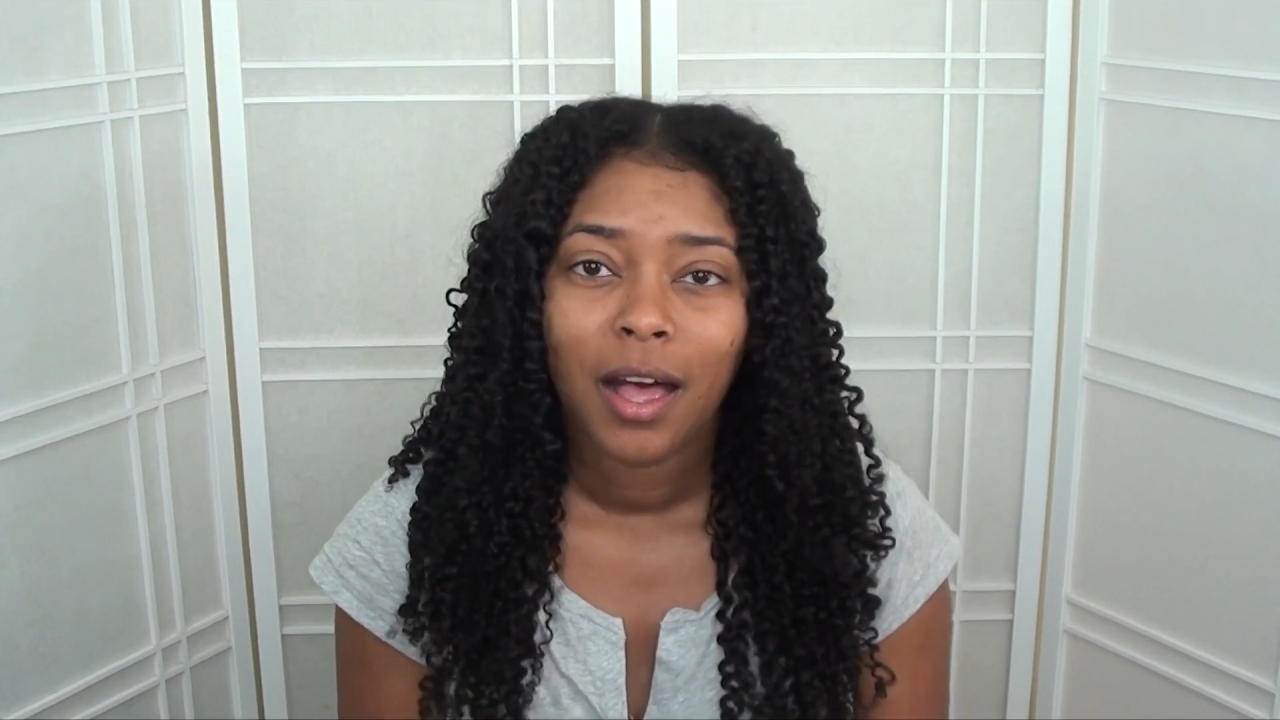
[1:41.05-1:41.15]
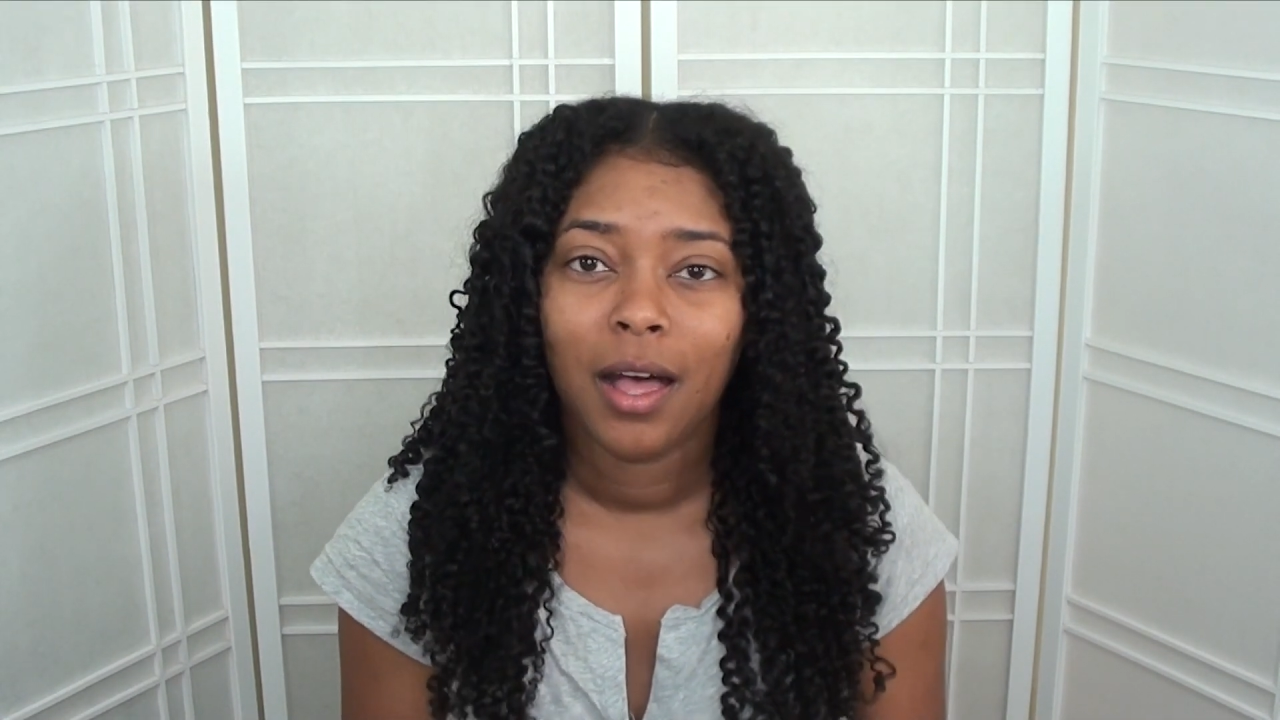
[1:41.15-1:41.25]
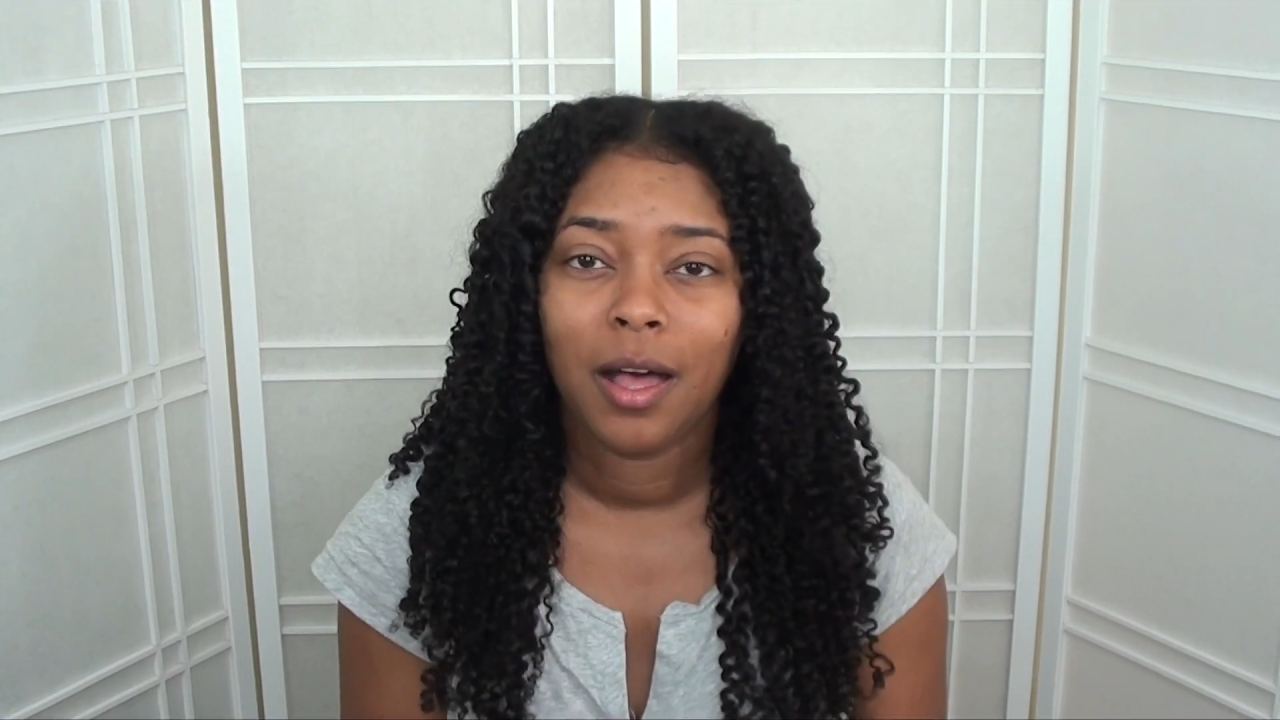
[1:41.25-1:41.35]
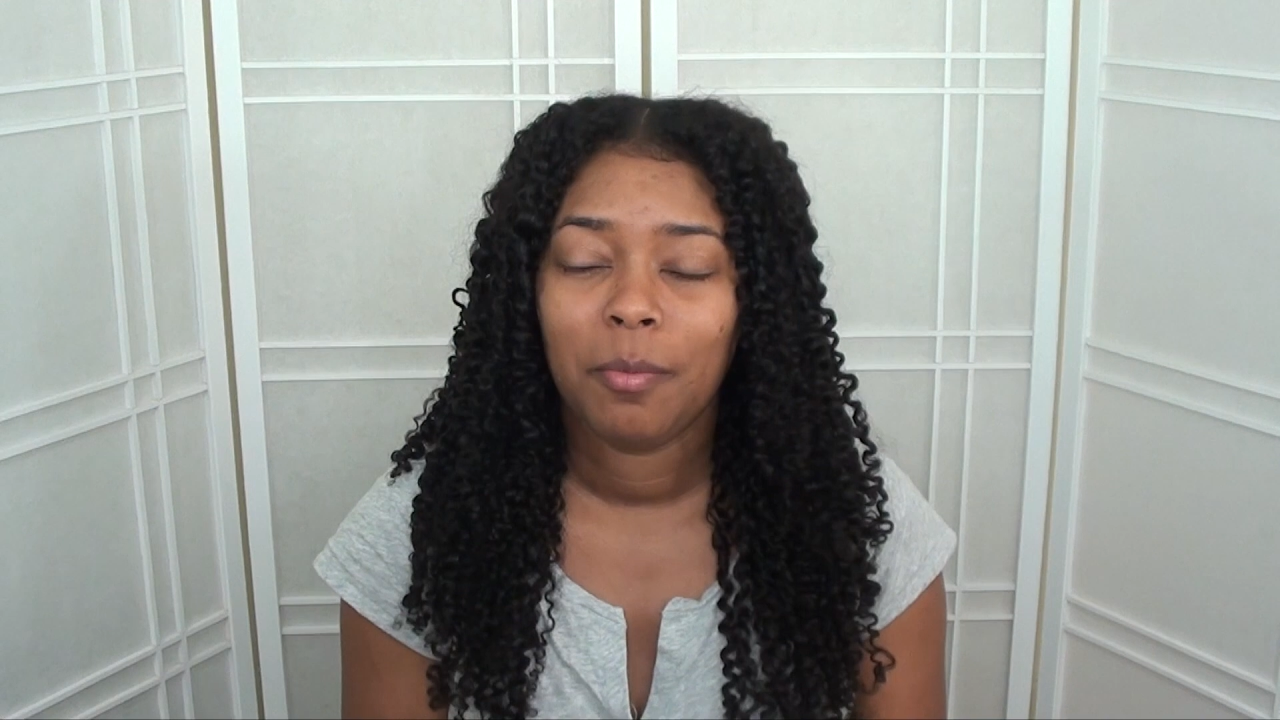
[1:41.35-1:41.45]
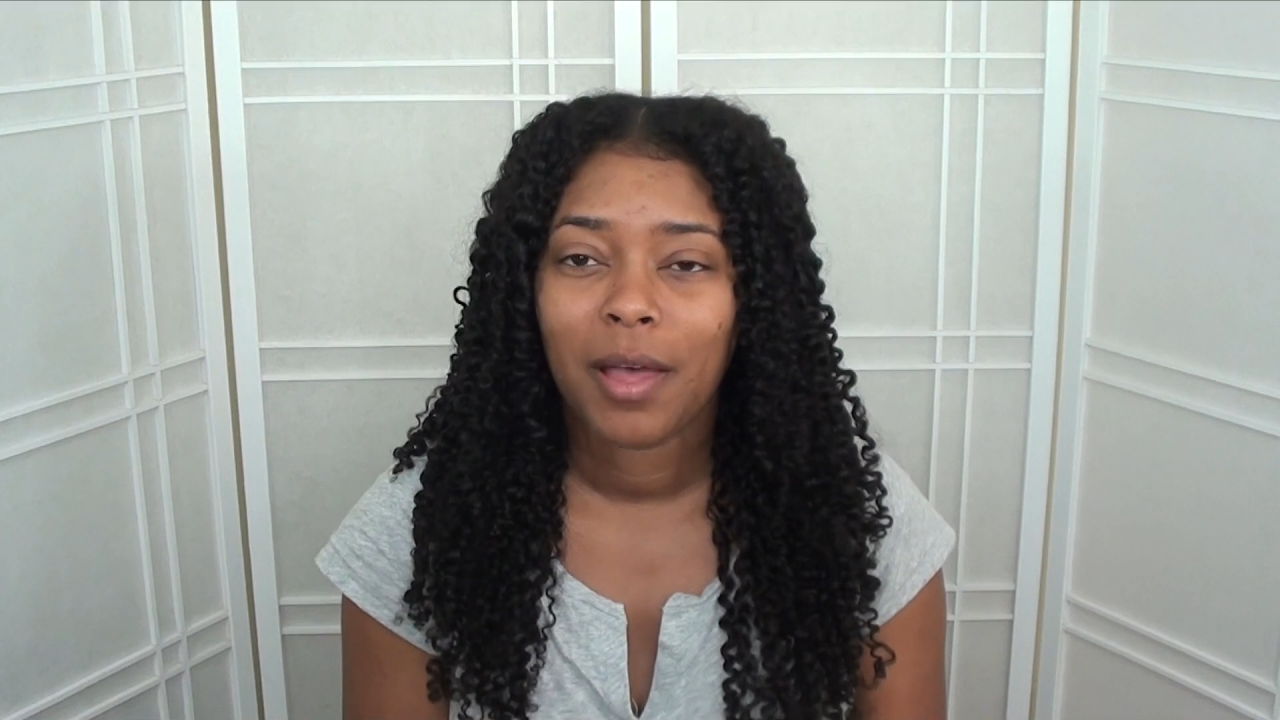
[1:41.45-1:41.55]

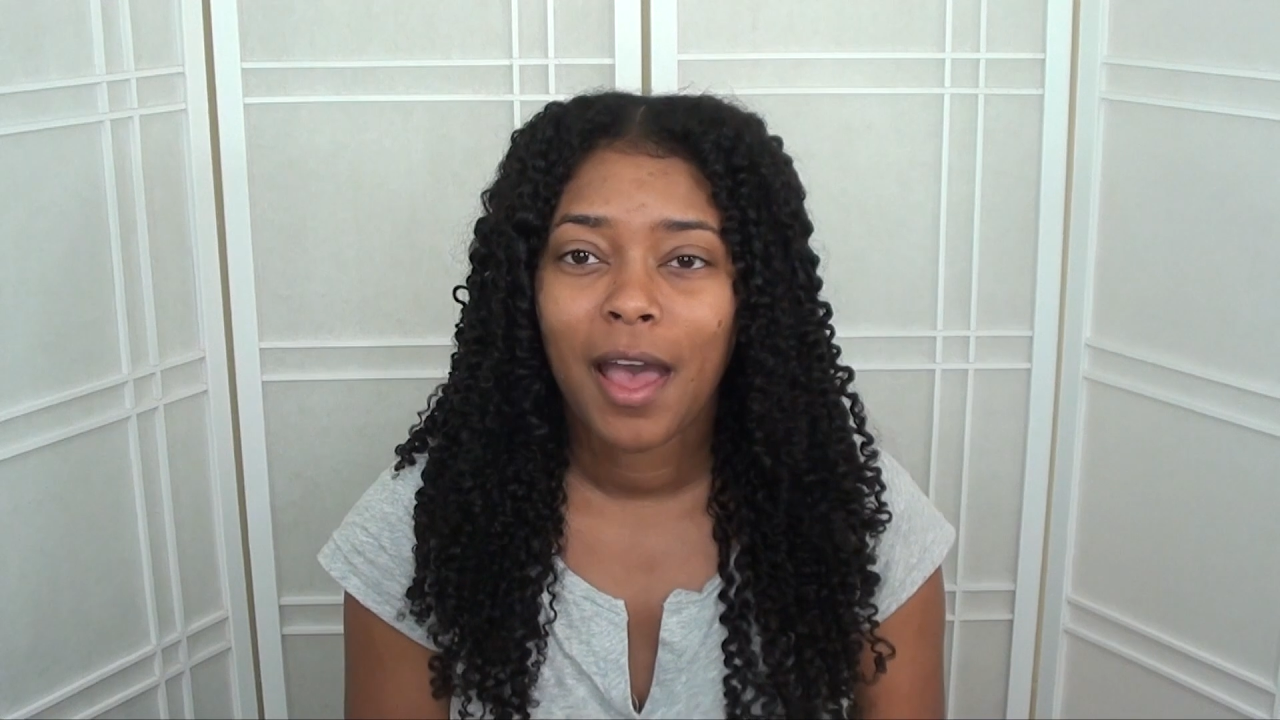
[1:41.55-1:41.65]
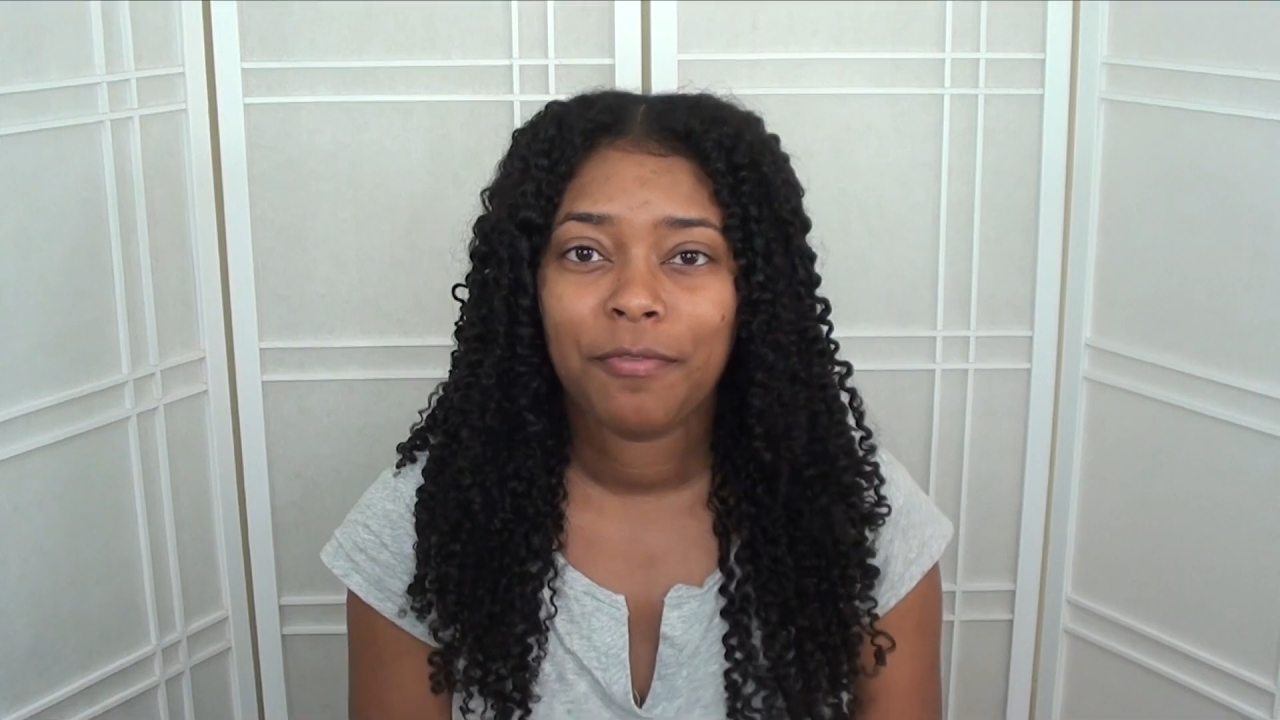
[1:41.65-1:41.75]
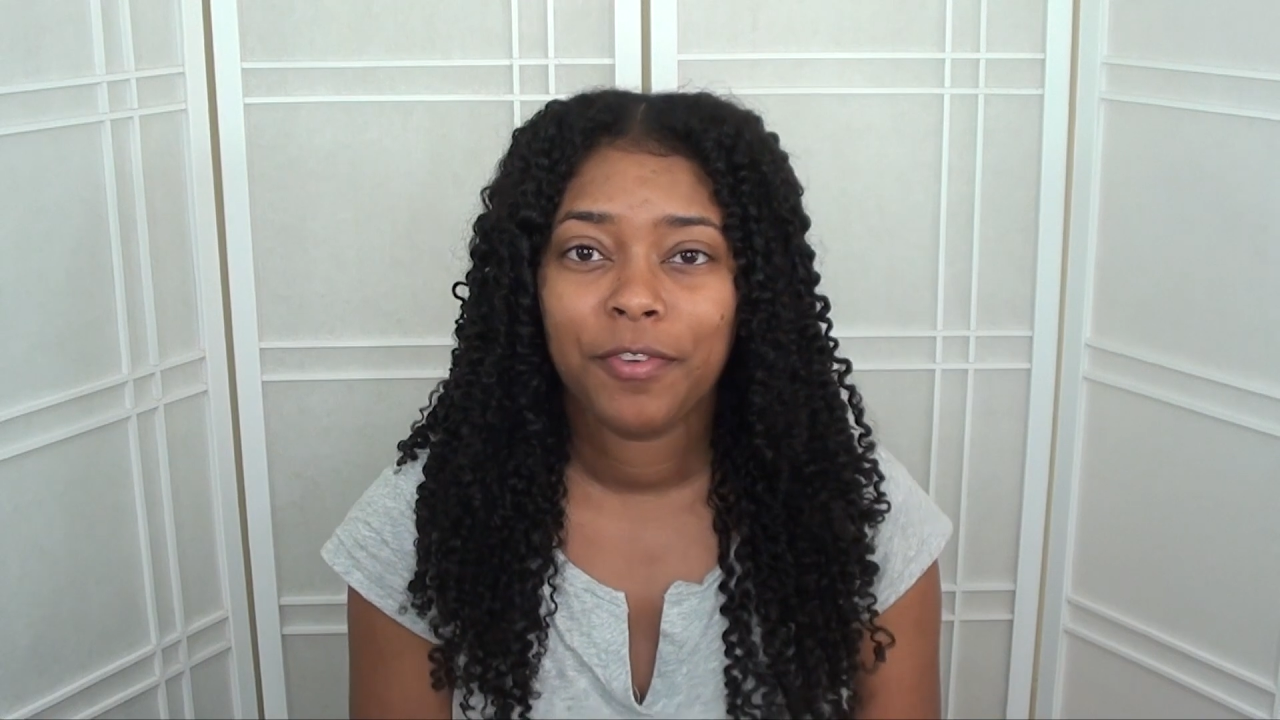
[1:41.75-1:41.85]
I